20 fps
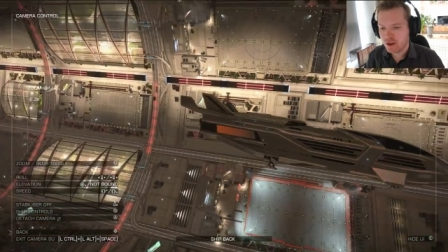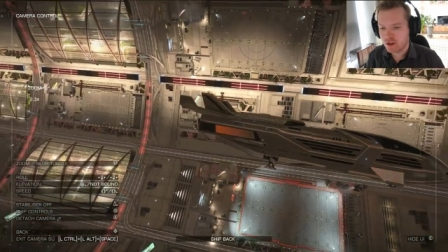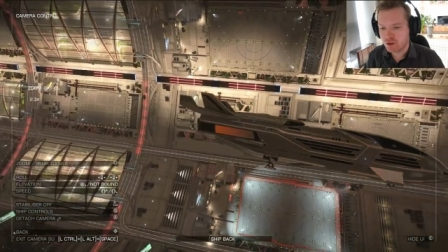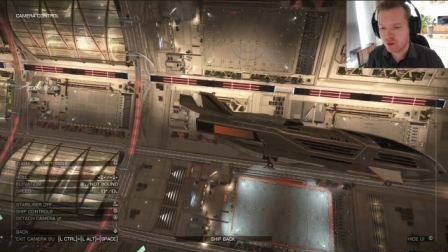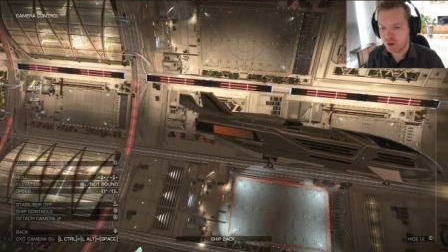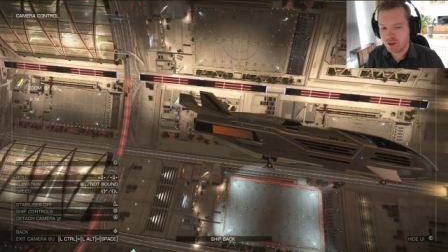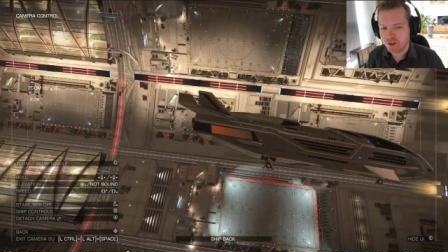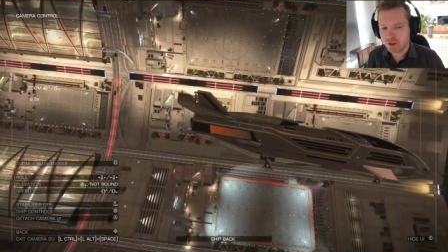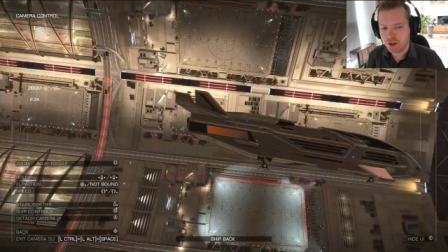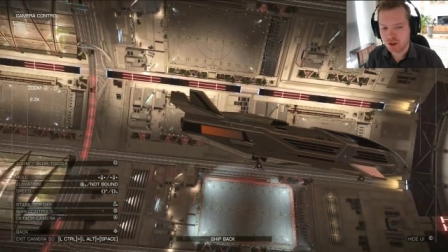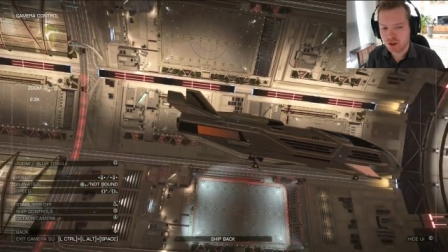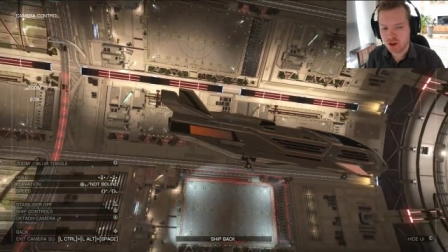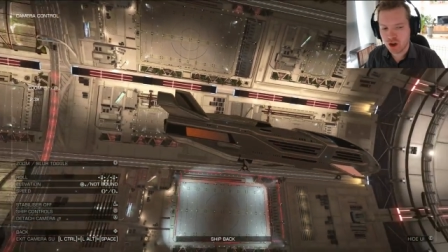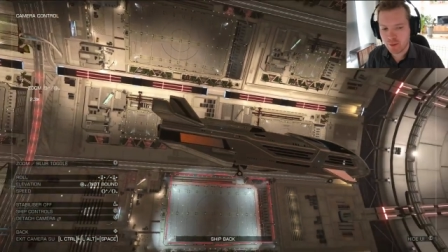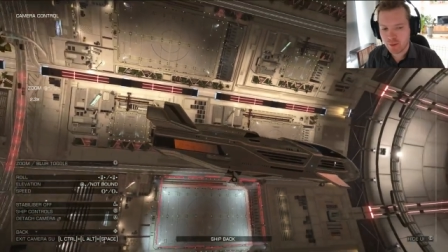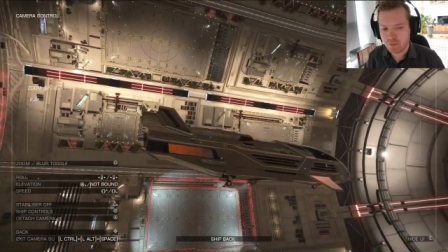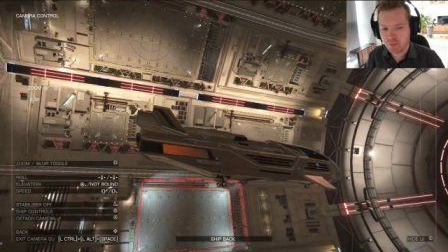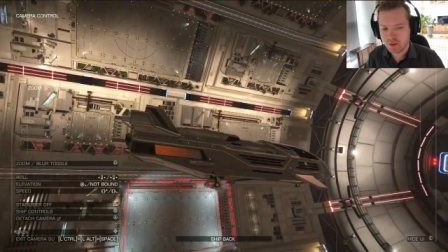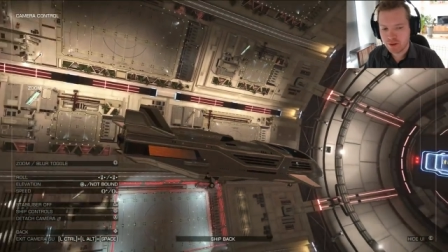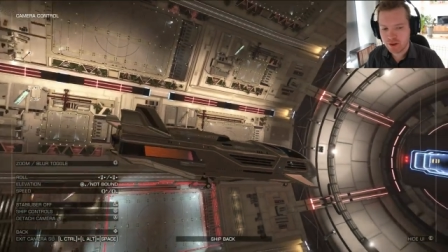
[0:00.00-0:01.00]
to hit the
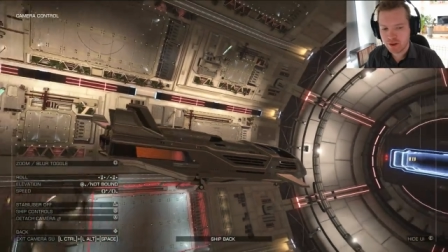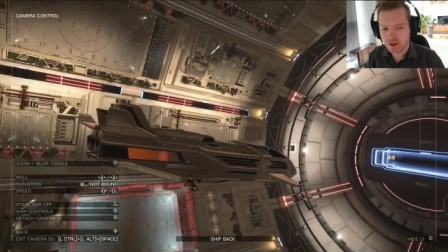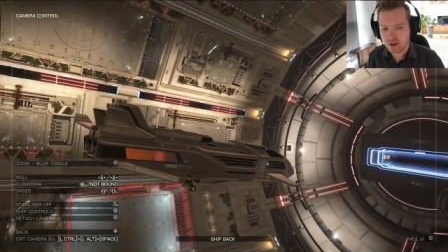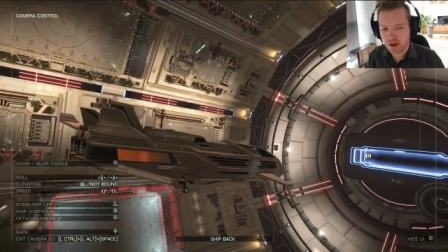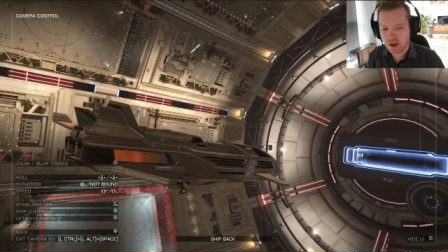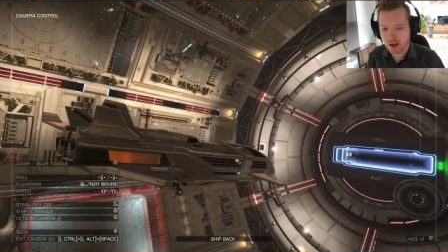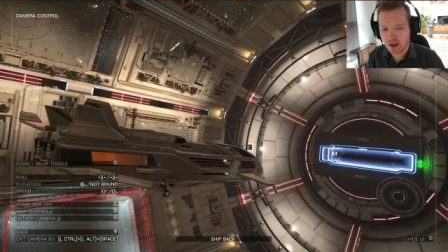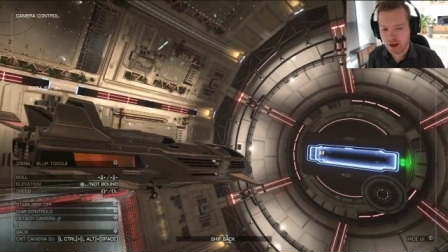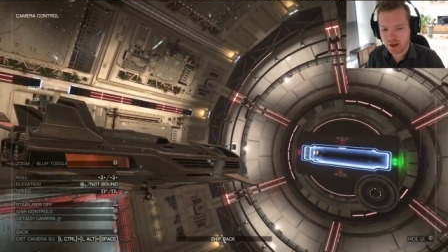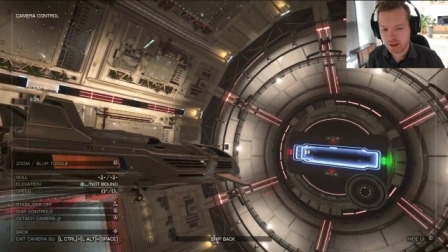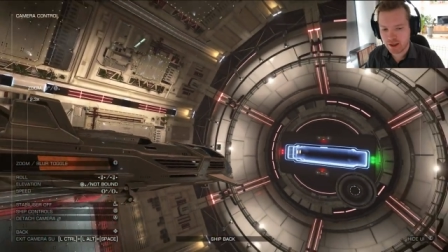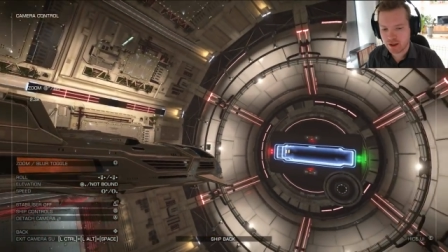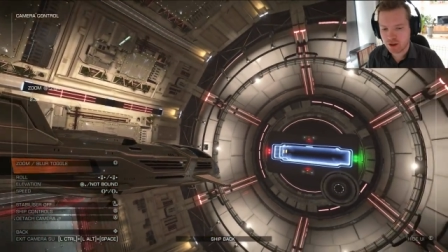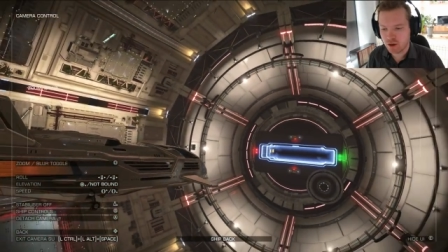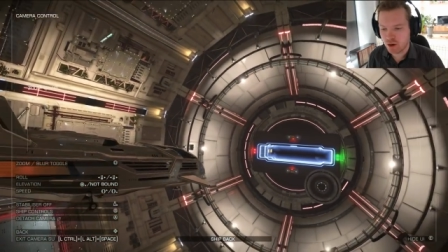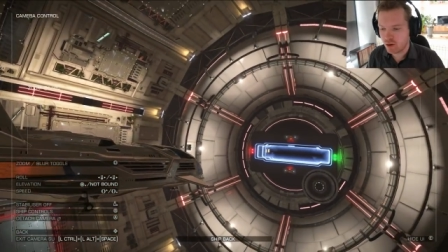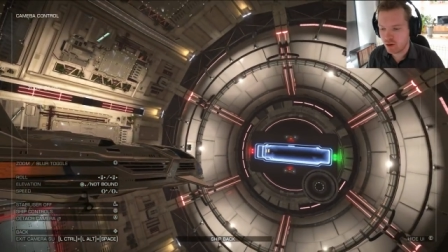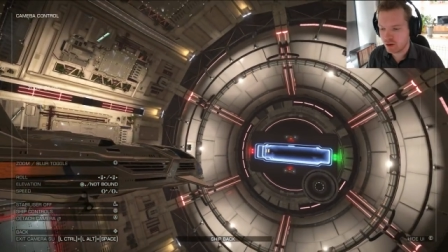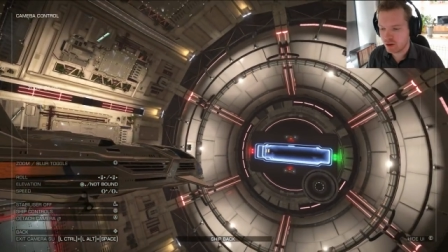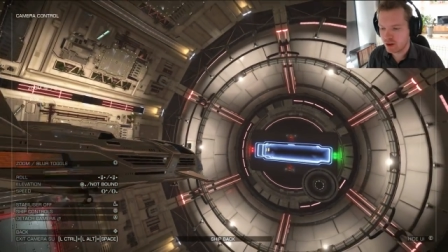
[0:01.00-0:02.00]
top and get
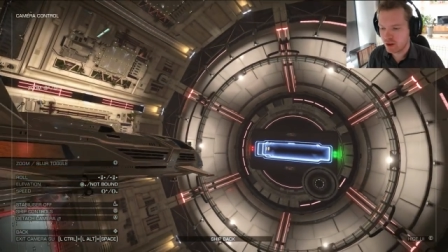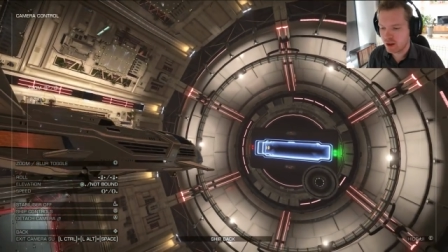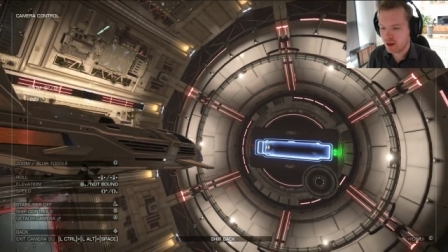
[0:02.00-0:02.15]
caught.